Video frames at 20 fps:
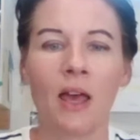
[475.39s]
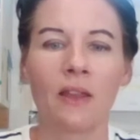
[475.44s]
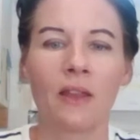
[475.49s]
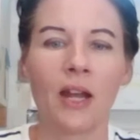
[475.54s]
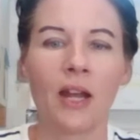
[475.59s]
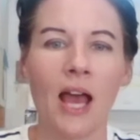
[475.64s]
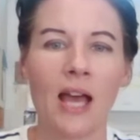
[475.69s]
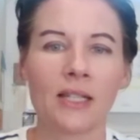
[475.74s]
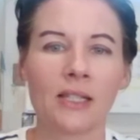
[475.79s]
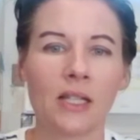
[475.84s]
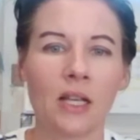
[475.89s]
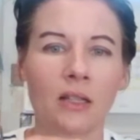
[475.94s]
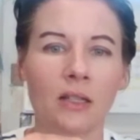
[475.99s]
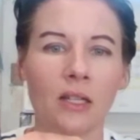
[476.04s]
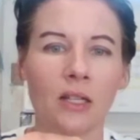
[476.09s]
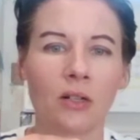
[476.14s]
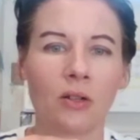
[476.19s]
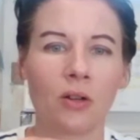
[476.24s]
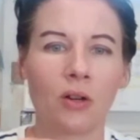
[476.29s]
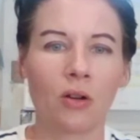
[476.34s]
It has a
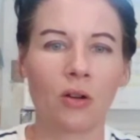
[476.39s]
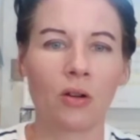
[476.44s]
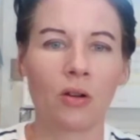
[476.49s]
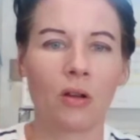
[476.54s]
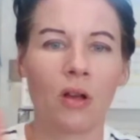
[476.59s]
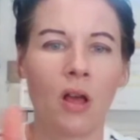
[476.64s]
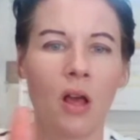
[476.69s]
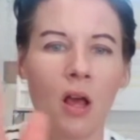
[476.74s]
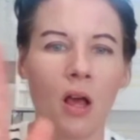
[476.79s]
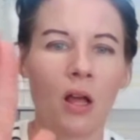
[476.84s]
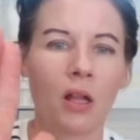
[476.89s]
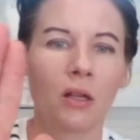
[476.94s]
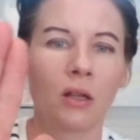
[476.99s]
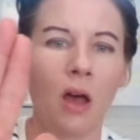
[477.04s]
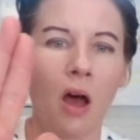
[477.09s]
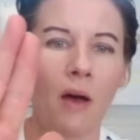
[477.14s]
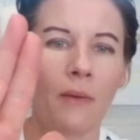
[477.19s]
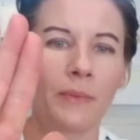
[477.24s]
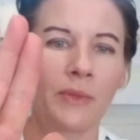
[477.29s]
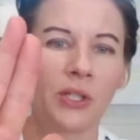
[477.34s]
little
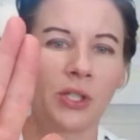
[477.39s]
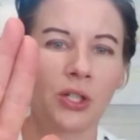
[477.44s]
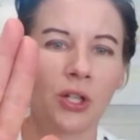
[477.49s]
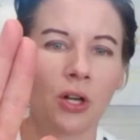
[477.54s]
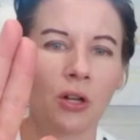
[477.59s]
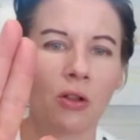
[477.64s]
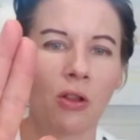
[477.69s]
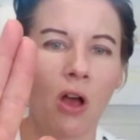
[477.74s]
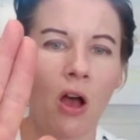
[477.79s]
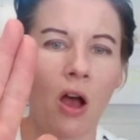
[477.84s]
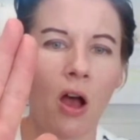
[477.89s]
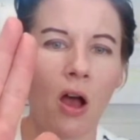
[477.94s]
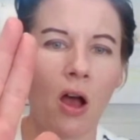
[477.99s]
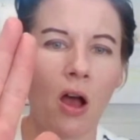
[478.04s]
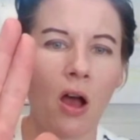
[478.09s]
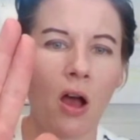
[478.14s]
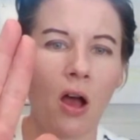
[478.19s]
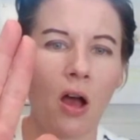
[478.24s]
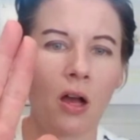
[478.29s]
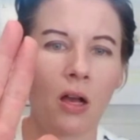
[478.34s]
lobster
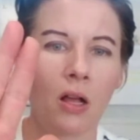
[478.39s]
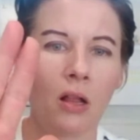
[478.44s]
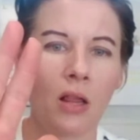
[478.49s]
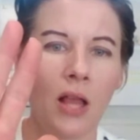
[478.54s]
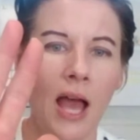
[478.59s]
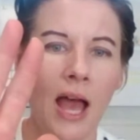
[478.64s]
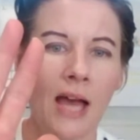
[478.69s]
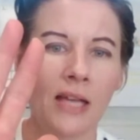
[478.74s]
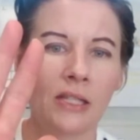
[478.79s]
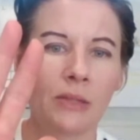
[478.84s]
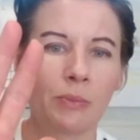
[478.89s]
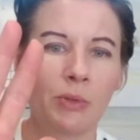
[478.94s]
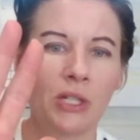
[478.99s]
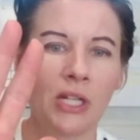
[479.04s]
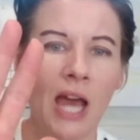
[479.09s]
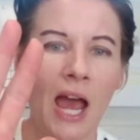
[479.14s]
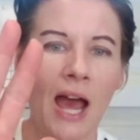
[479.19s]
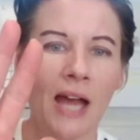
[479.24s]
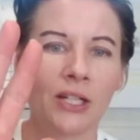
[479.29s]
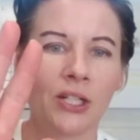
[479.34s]
claw clasp
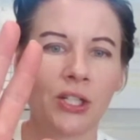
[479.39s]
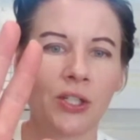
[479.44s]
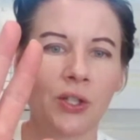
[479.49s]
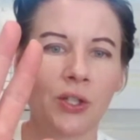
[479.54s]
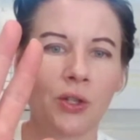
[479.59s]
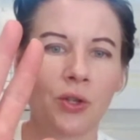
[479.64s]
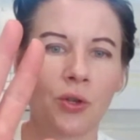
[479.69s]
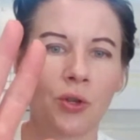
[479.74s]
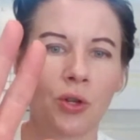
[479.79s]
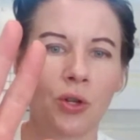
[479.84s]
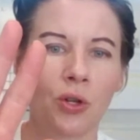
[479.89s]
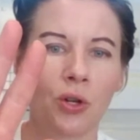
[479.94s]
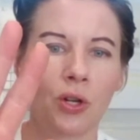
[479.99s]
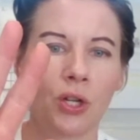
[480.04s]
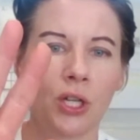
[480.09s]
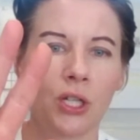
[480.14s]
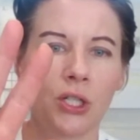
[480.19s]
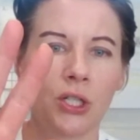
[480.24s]
attached, so you could hook it